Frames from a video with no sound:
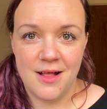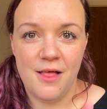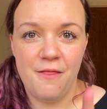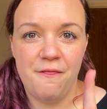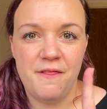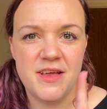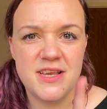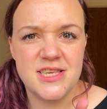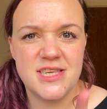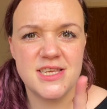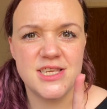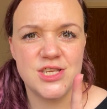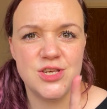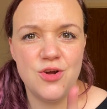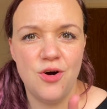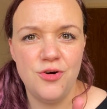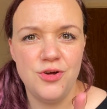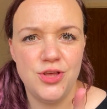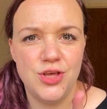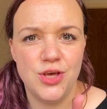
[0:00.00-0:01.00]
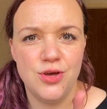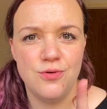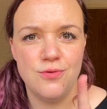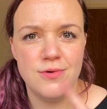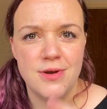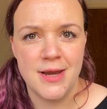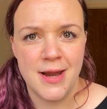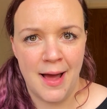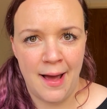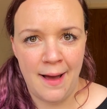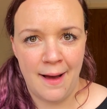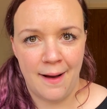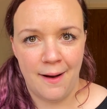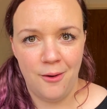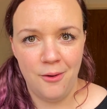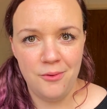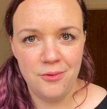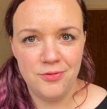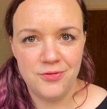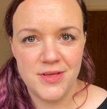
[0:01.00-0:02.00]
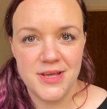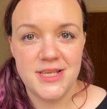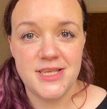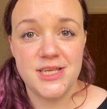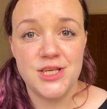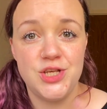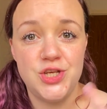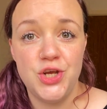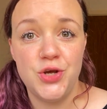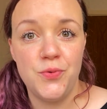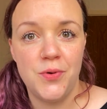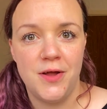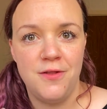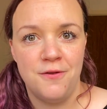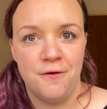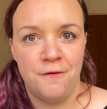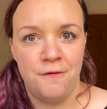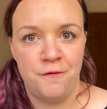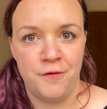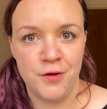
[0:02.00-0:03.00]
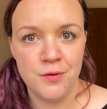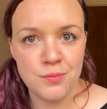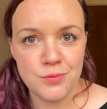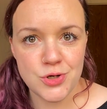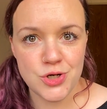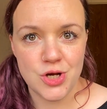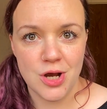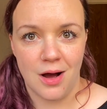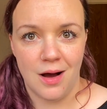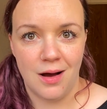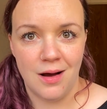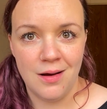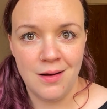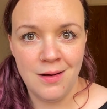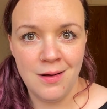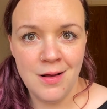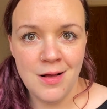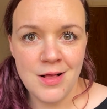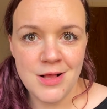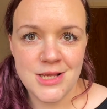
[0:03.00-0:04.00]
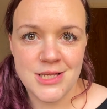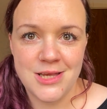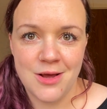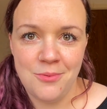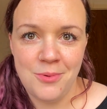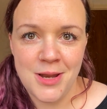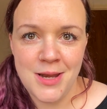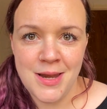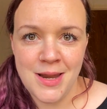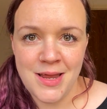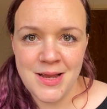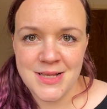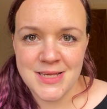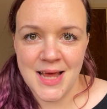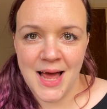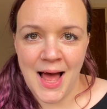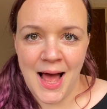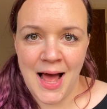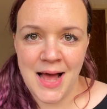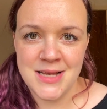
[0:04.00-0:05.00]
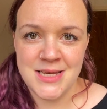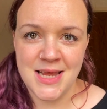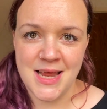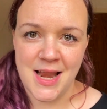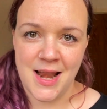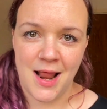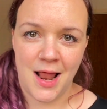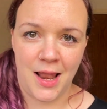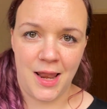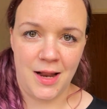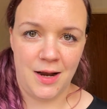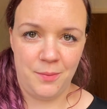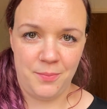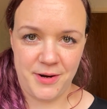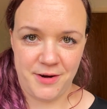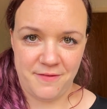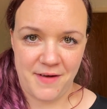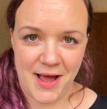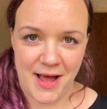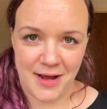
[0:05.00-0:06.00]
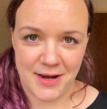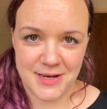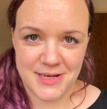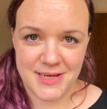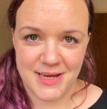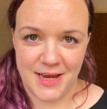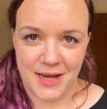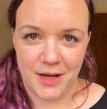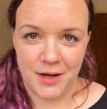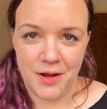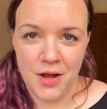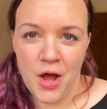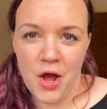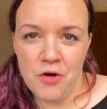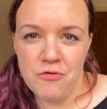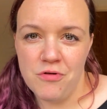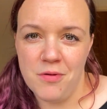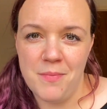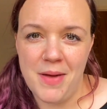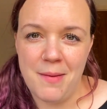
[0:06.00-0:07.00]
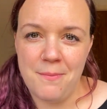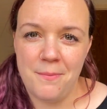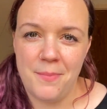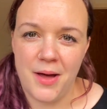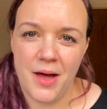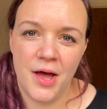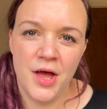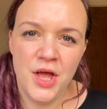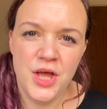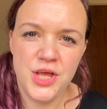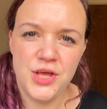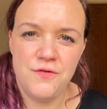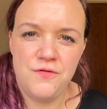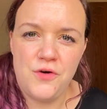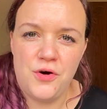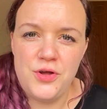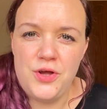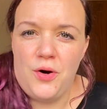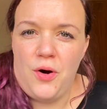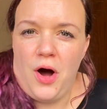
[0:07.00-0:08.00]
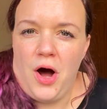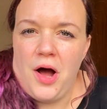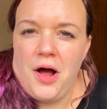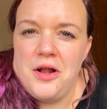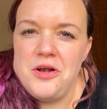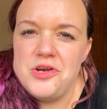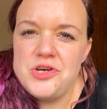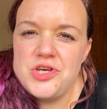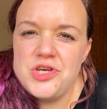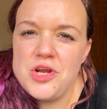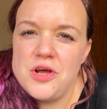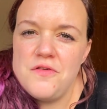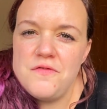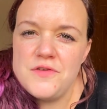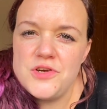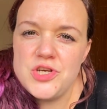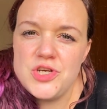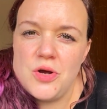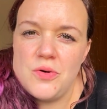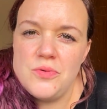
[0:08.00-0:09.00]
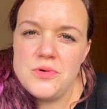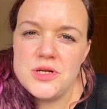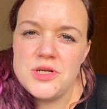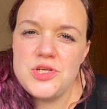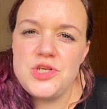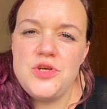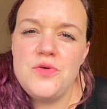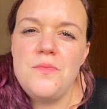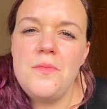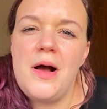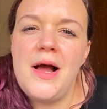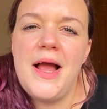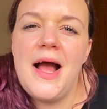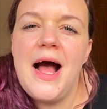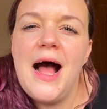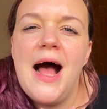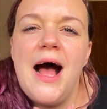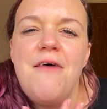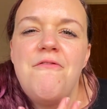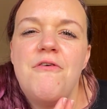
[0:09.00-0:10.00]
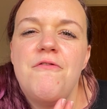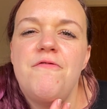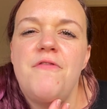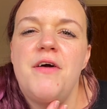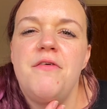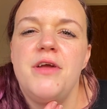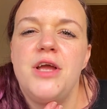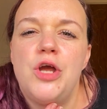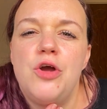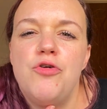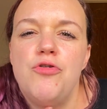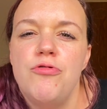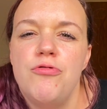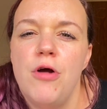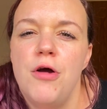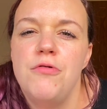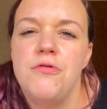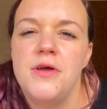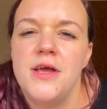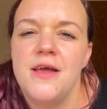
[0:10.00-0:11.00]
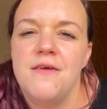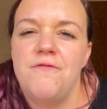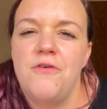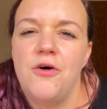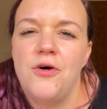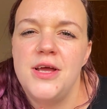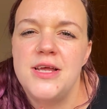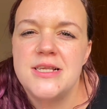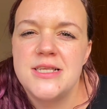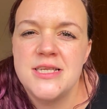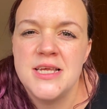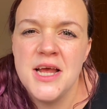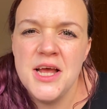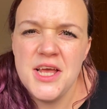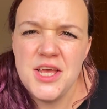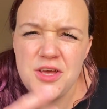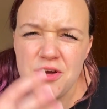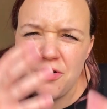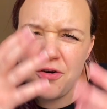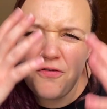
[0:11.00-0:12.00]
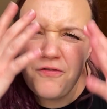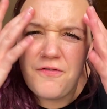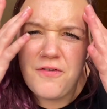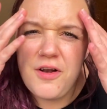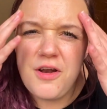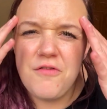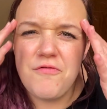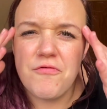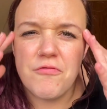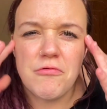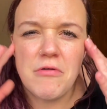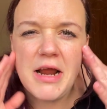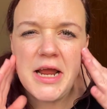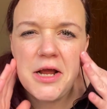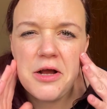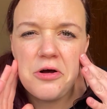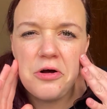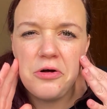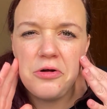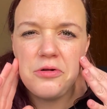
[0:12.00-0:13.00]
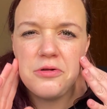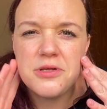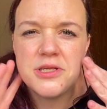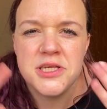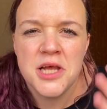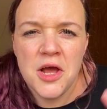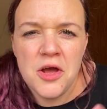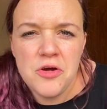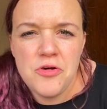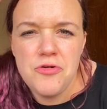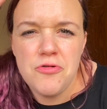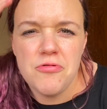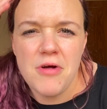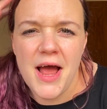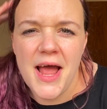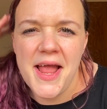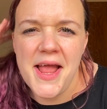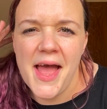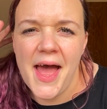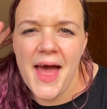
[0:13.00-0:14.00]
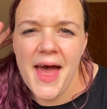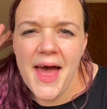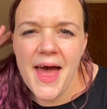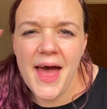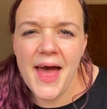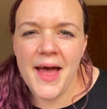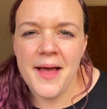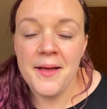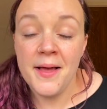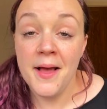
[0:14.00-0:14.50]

this is not you now, this is you in the future. So we need to add in a little bit of acting. Remember, you've got your hunched over shoulders, you might have a very croaky voice, you're full of wrinkles, grey hair.